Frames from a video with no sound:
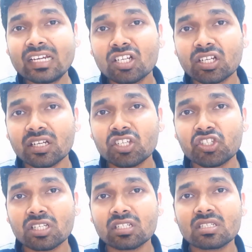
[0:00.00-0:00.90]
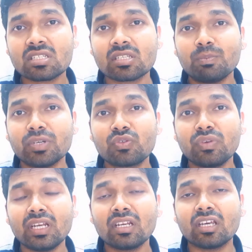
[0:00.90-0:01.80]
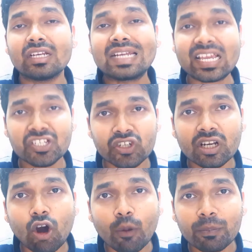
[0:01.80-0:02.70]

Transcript: layer interconnections between national